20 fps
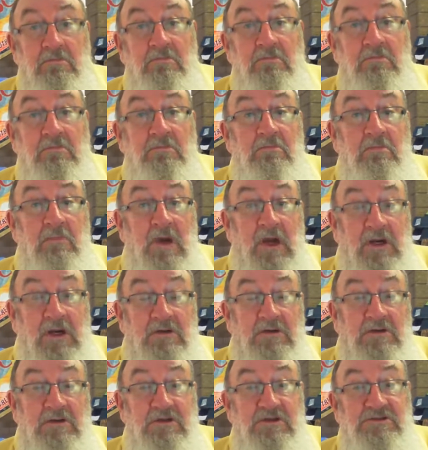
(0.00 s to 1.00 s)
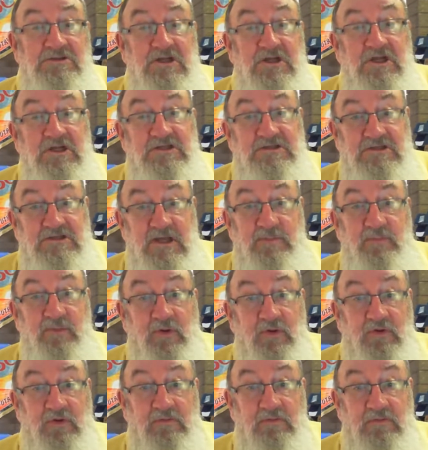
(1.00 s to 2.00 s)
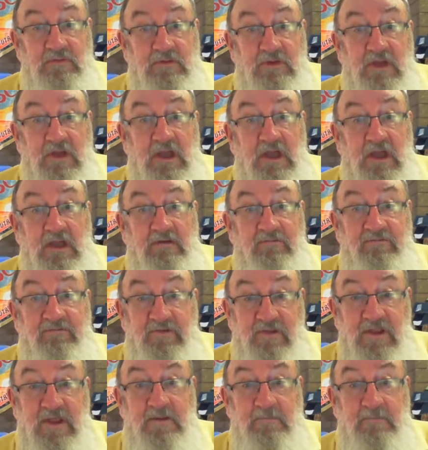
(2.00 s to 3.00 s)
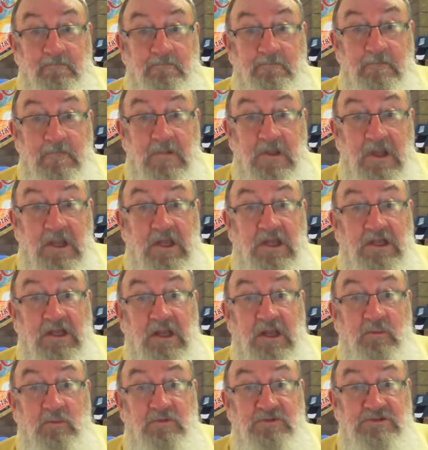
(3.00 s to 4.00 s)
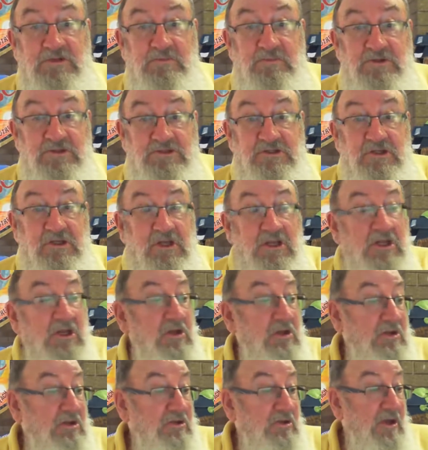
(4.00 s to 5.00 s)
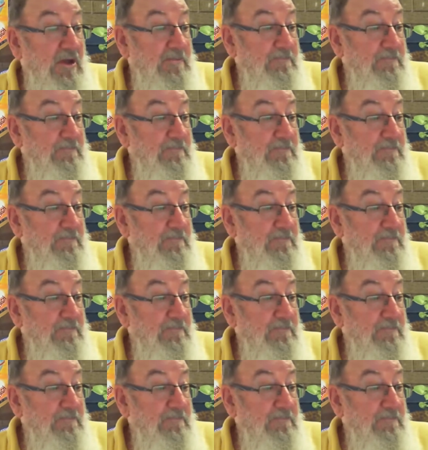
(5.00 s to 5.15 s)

Margaret is an example for them, and that was a mission in her time.